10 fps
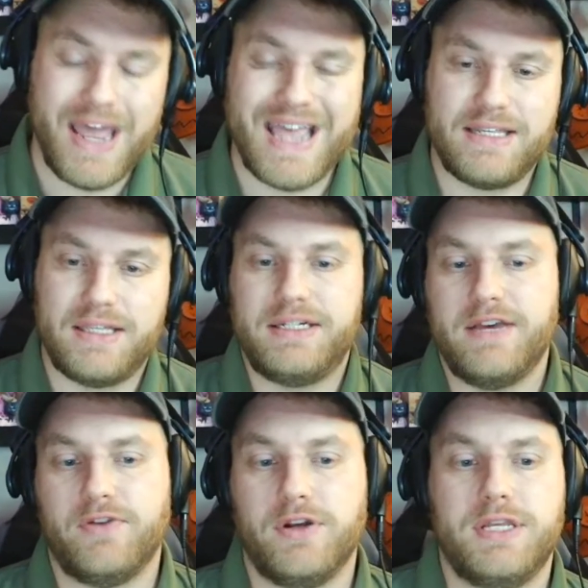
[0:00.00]
is the
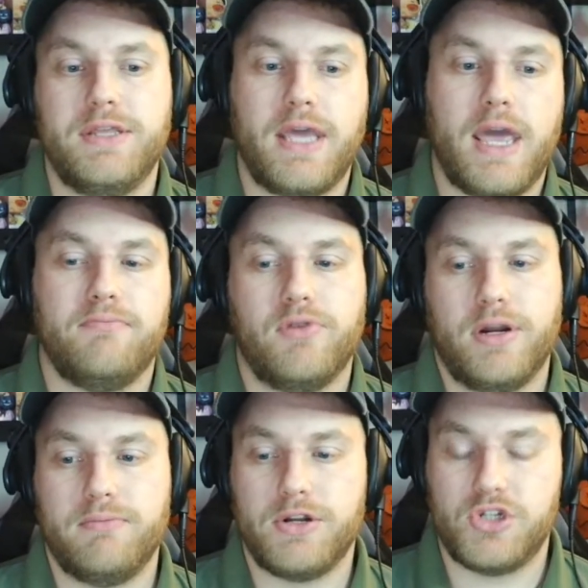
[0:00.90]
difference in the game pretty
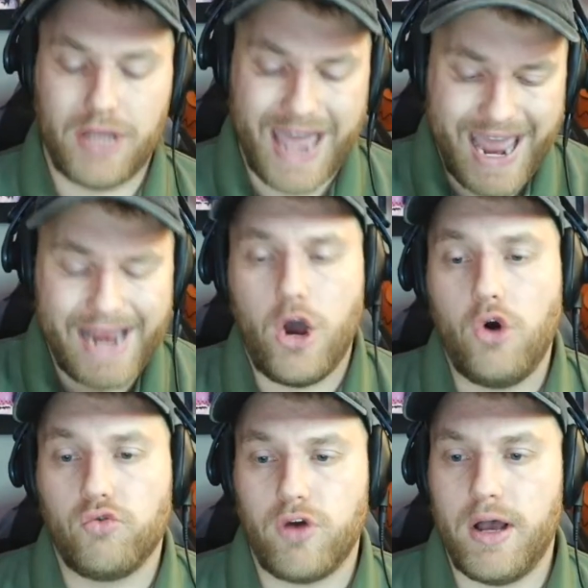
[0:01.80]
much.
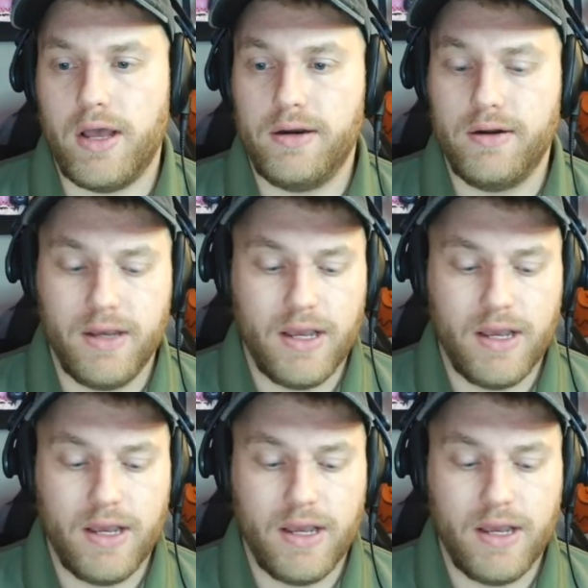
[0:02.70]
8-0 run.